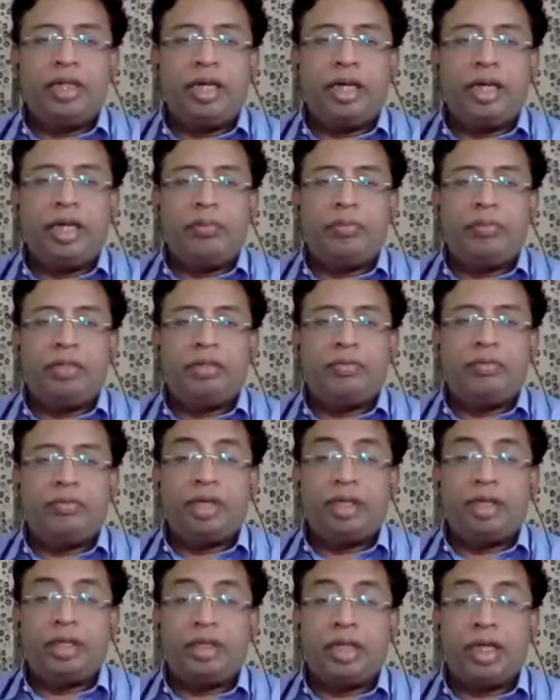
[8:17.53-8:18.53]
the NTPC
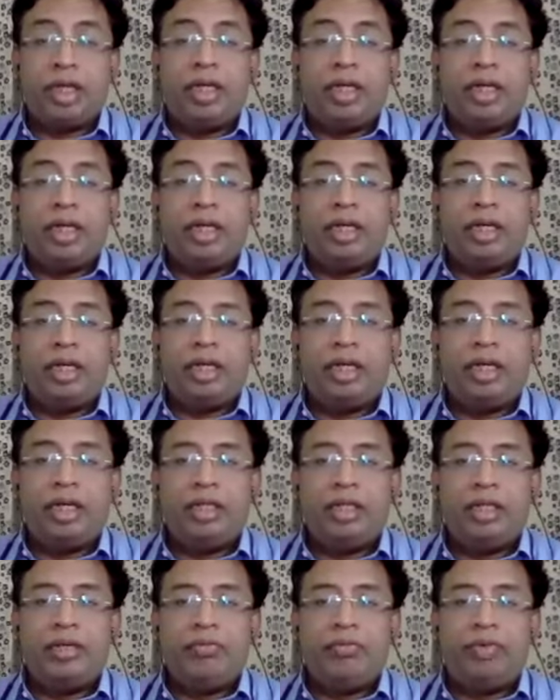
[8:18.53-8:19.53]
further
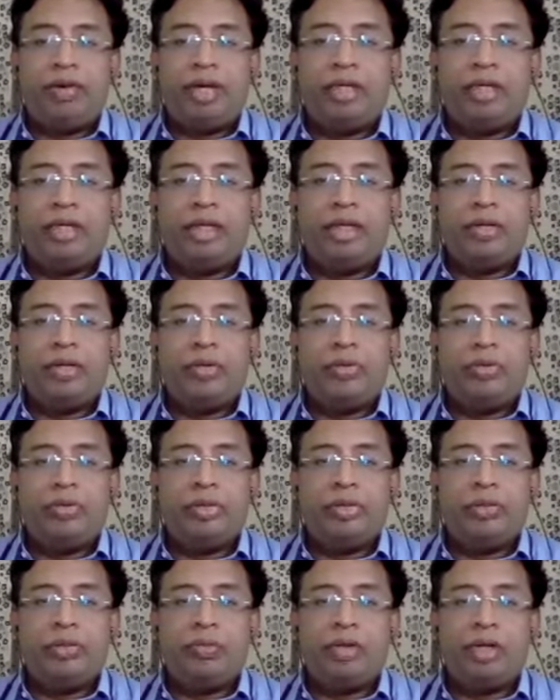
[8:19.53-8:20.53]
intensified the
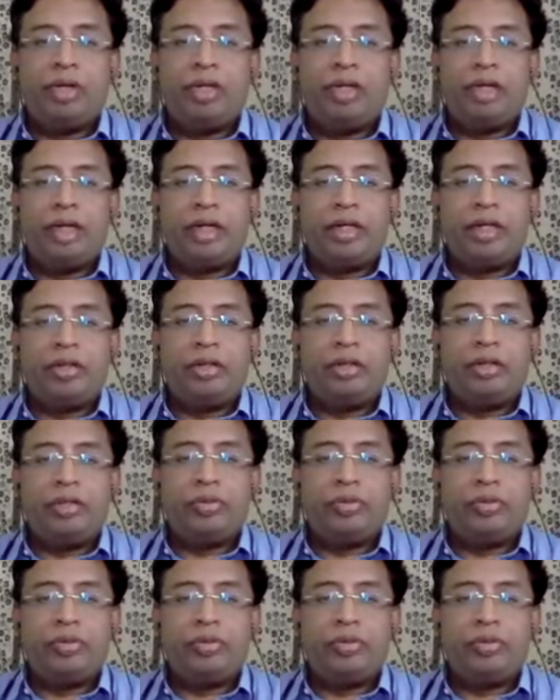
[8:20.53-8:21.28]
use of modern technology